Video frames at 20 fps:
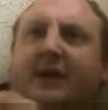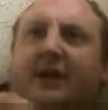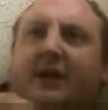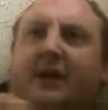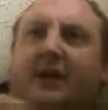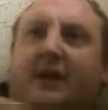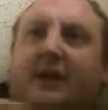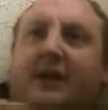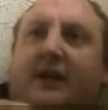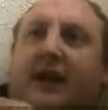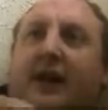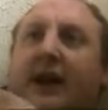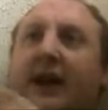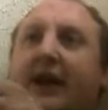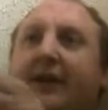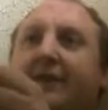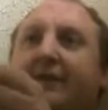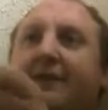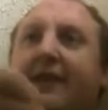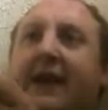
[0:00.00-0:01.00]
Now I
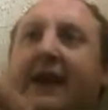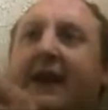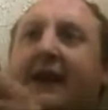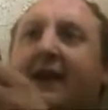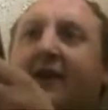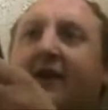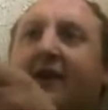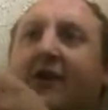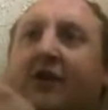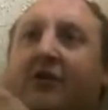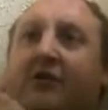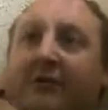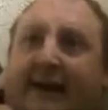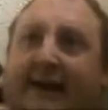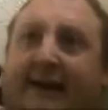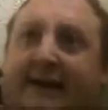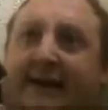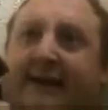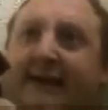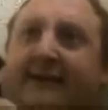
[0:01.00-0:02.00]
think already
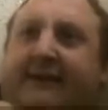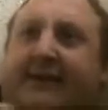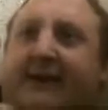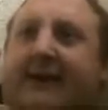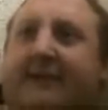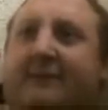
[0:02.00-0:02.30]
that is me